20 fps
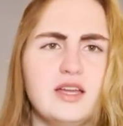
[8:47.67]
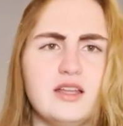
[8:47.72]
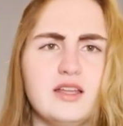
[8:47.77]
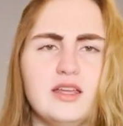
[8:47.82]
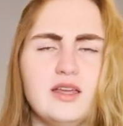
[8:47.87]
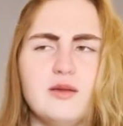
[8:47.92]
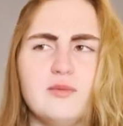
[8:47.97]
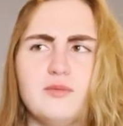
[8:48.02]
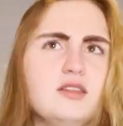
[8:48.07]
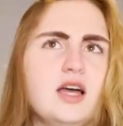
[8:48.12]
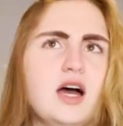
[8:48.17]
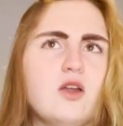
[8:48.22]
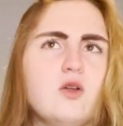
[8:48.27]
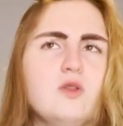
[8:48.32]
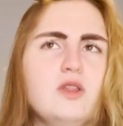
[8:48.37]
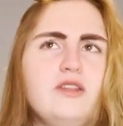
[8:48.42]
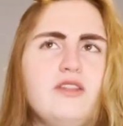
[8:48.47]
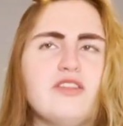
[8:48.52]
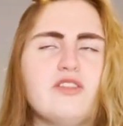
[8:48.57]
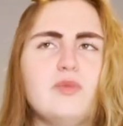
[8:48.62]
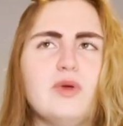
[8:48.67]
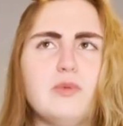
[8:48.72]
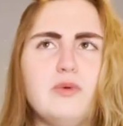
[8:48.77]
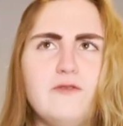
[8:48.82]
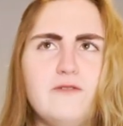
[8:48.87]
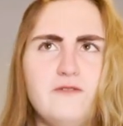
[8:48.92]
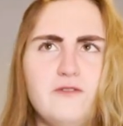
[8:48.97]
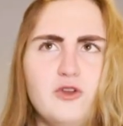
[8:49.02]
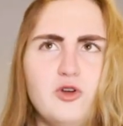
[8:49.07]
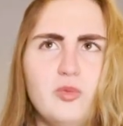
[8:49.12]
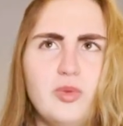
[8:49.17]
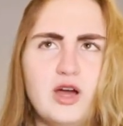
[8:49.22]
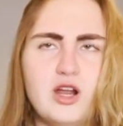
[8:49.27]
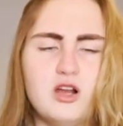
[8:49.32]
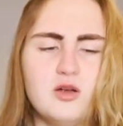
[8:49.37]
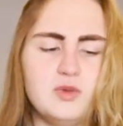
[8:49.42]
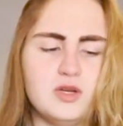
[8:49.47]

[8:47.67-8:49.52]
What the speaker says: it not only doesn't make me feel better,